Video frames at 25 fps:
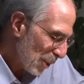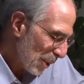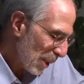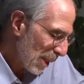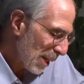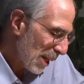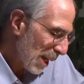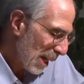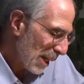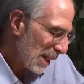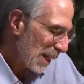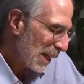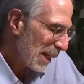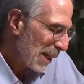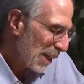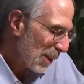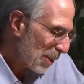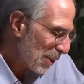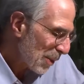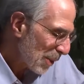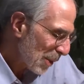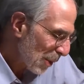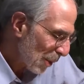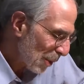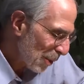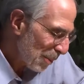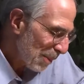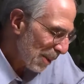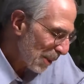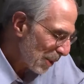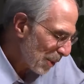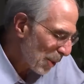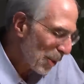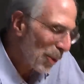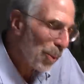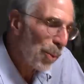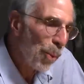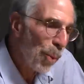to a conic is
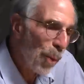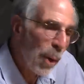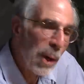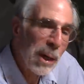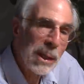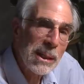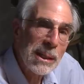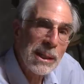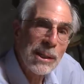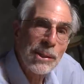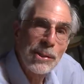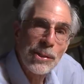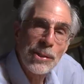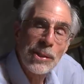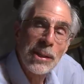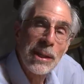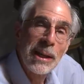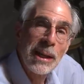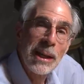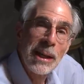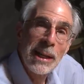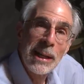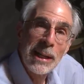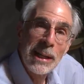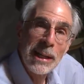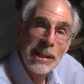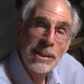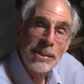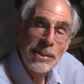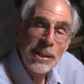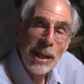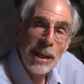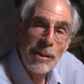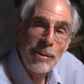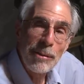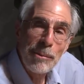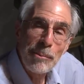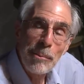codimension 1. It's
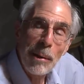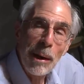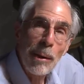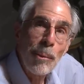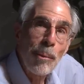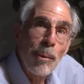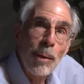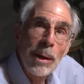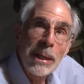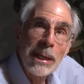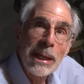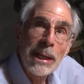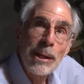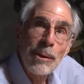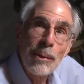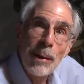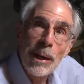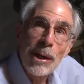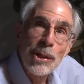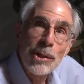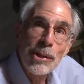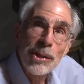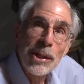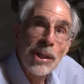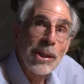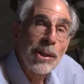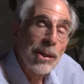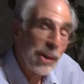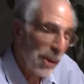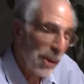given by one equation in